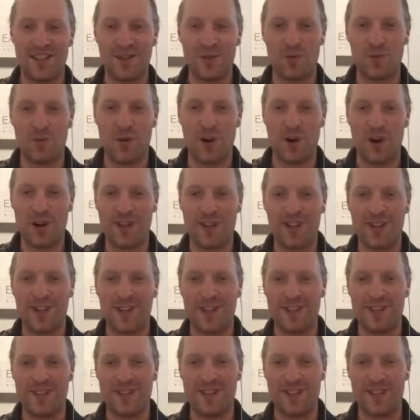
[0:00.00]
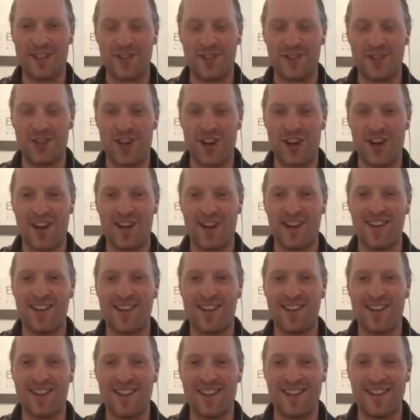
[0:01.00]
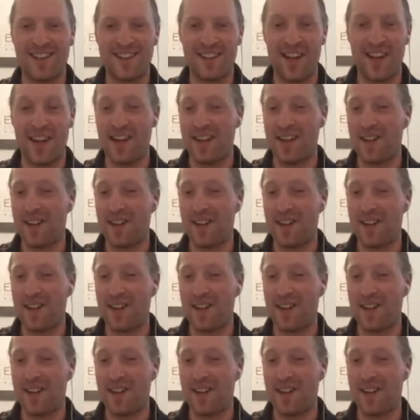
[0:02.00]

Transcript: Walking on Sunshine. Yeah,